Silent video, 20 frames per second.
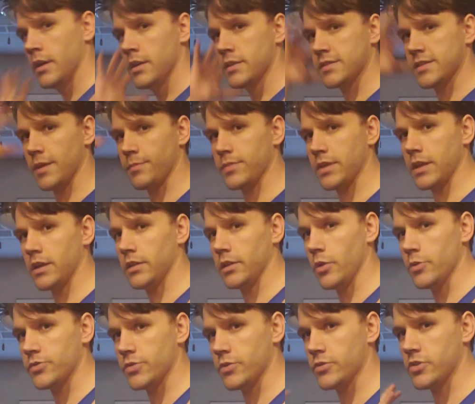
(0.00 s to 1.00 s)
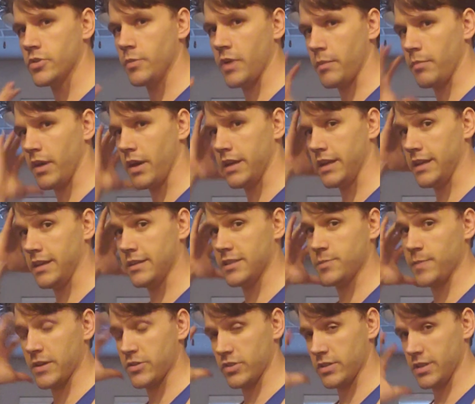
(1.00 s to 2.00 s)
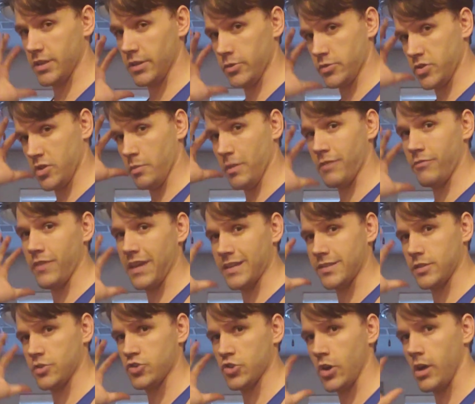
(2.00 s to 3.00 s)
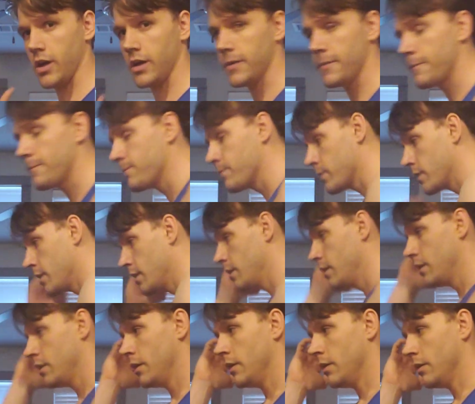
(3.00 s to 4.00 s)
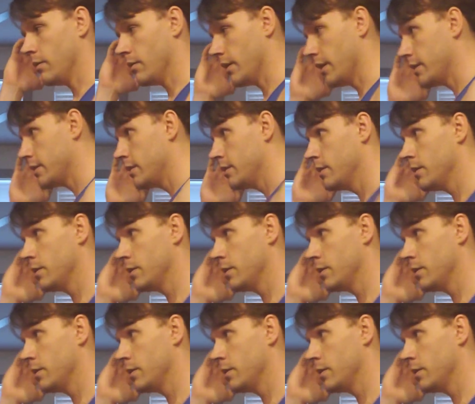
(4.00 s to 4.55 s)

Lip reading: Something closer to my body, and especially closer to my face and jaw, right?